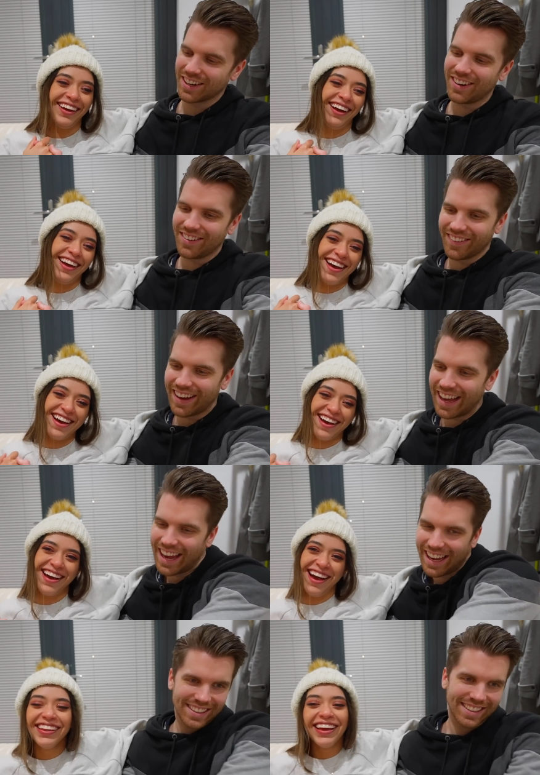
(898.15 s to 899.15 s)
Speaker 1: go
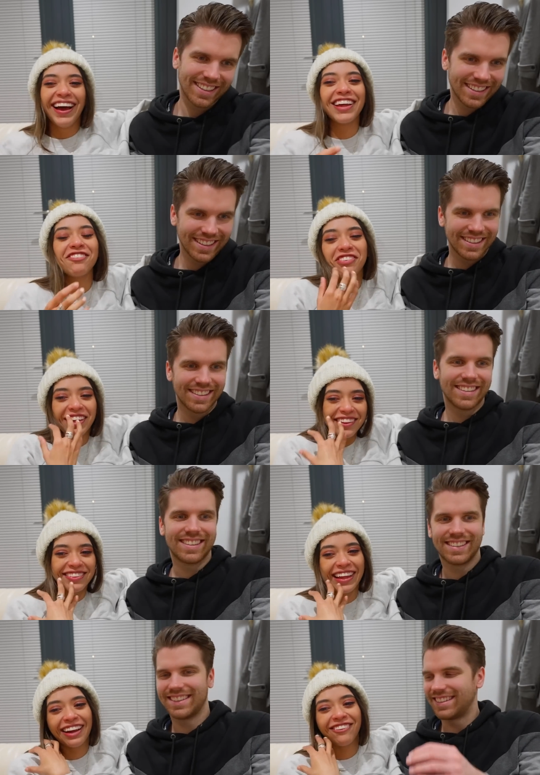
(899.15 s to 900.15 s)
away! it feels
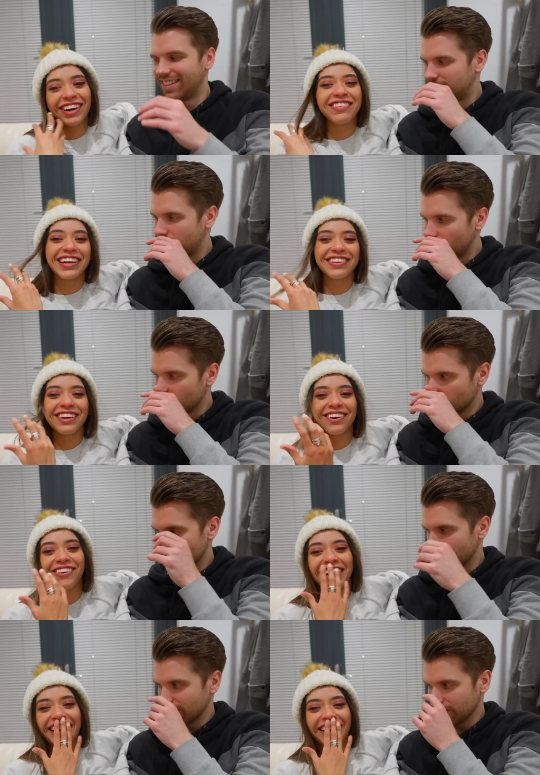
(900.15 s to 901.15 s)
like when Mexico
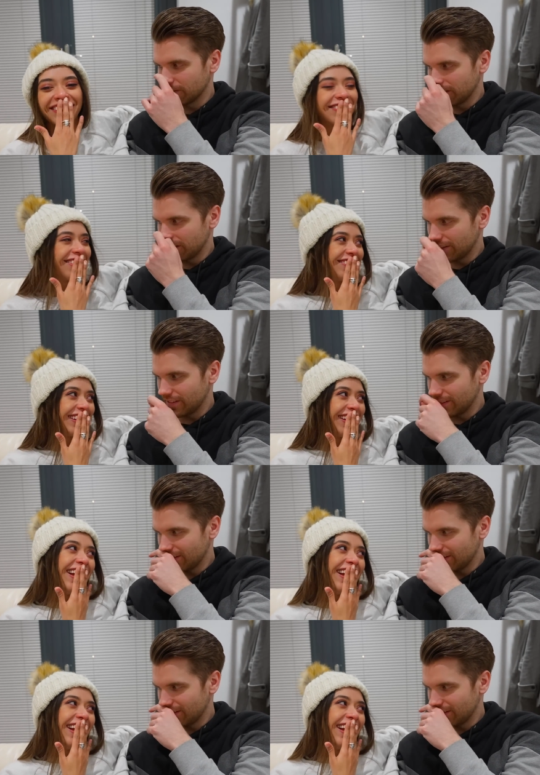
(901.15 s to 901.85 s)
won against Germany.